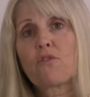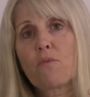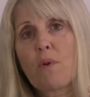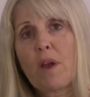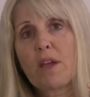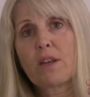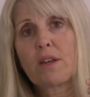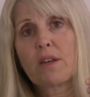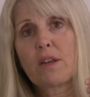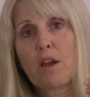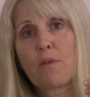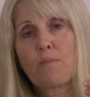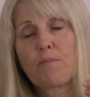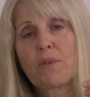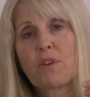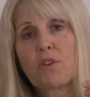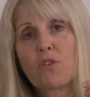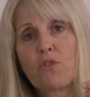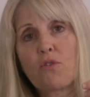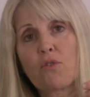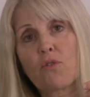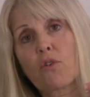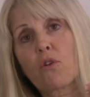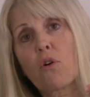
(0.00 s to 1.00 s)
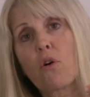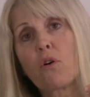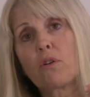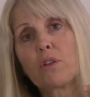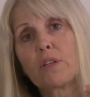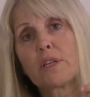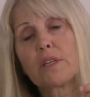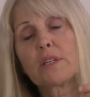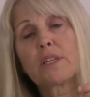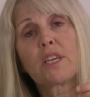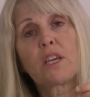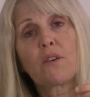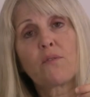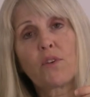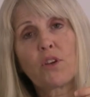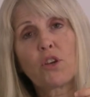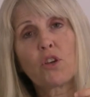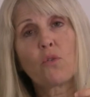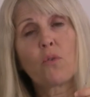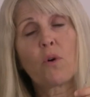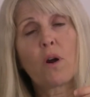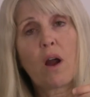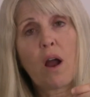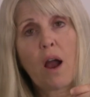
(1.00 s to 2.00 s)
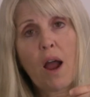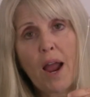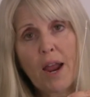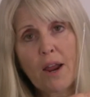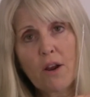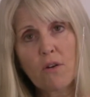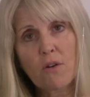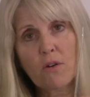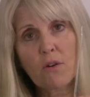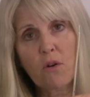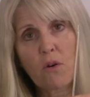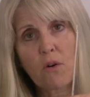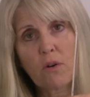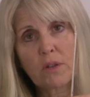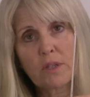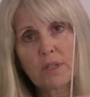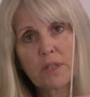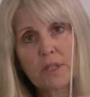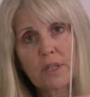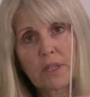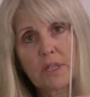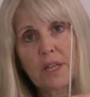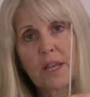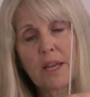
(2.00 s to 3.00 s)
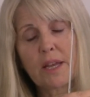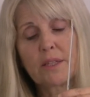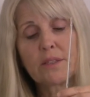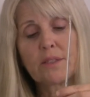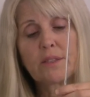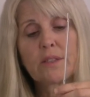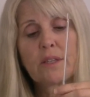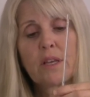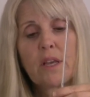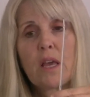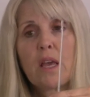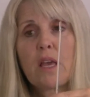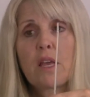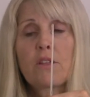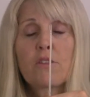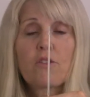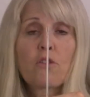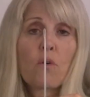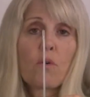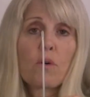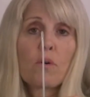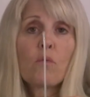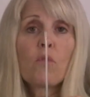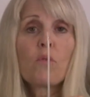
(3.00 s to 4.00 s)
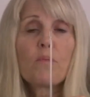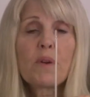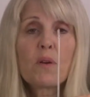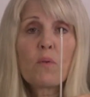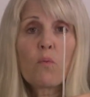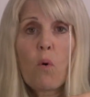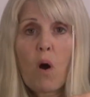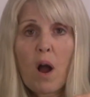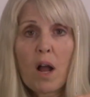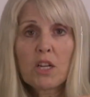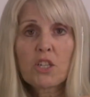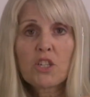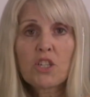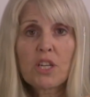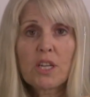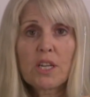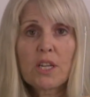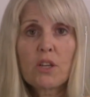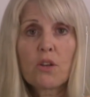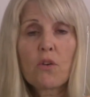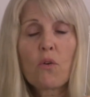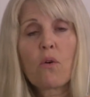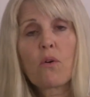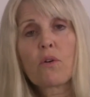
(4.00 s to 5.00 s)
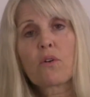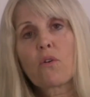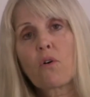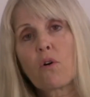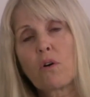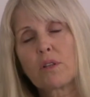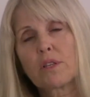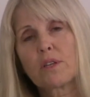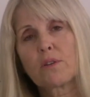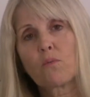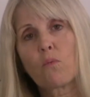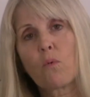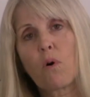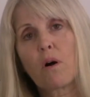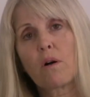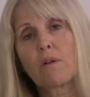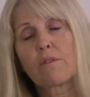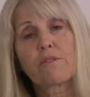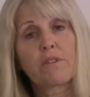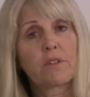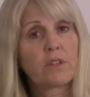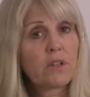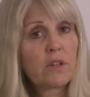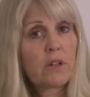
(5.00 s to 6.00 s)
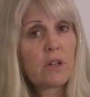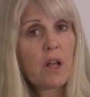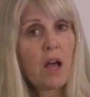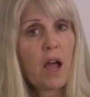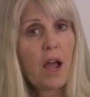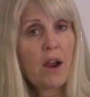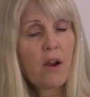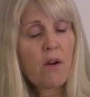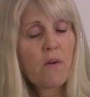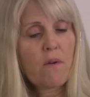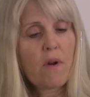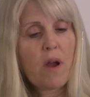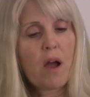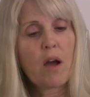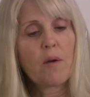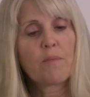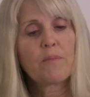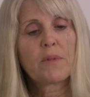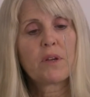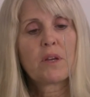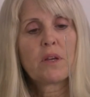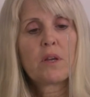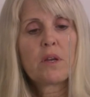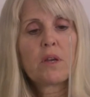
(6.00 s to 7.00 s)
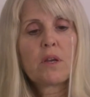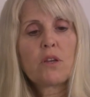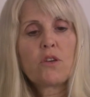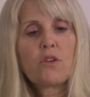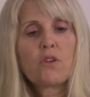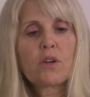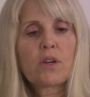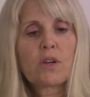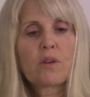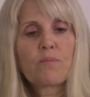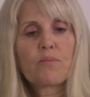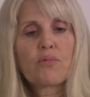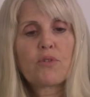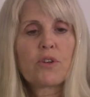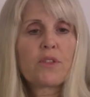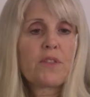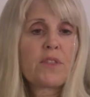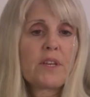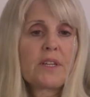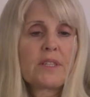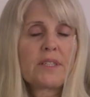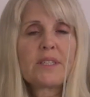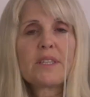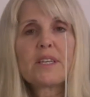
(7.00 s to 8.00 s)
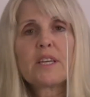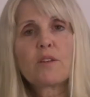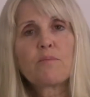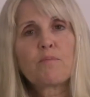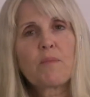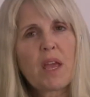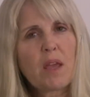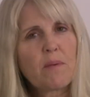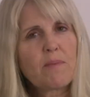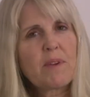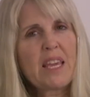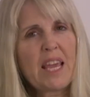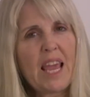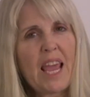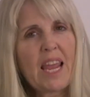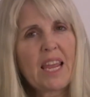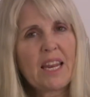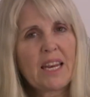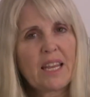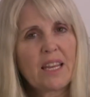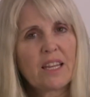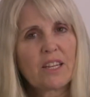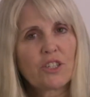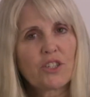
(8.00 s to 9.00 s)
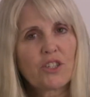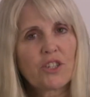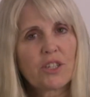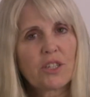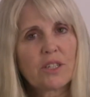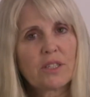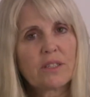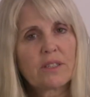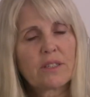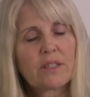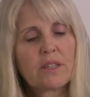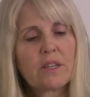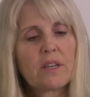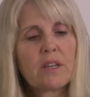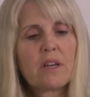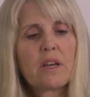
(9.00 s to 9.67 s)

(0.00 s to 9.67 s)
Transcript: thread it up into your colon, giving you a higher colon cleanse, so it will be washing your colon walls a little higher up. You can put this in maybe 8 inches.